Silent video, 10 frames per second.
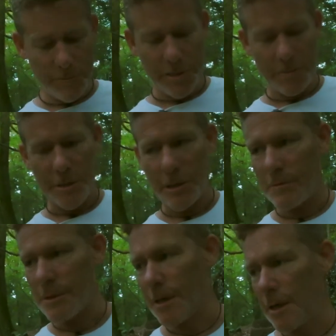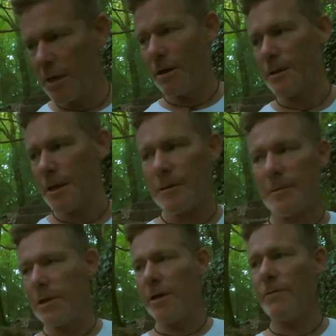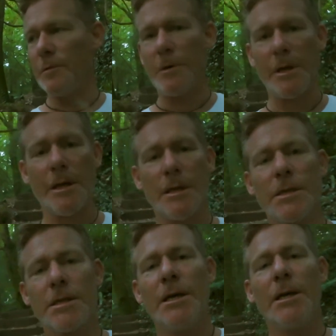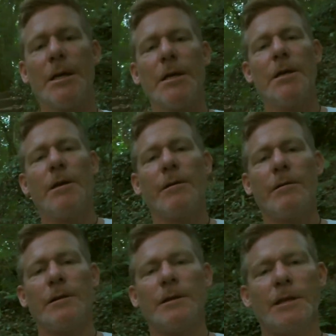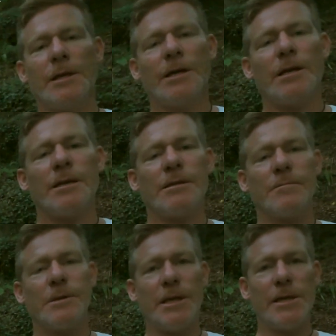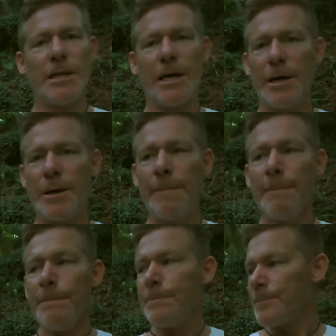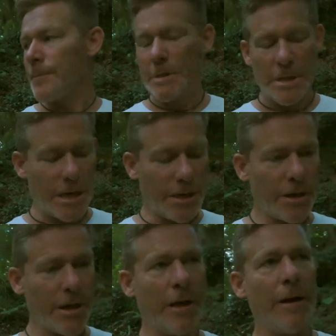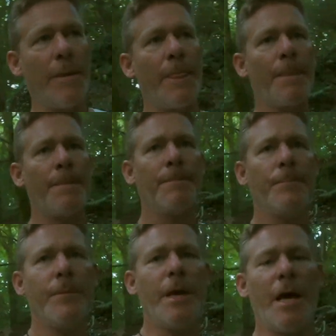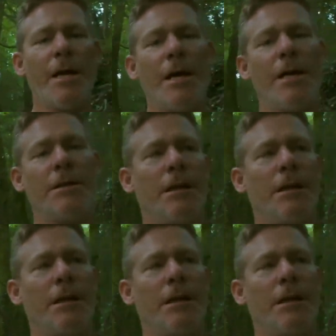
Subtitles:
Sometimes I can go down them like everybody else. There you go, there's some stairs. So yeah, no, it's,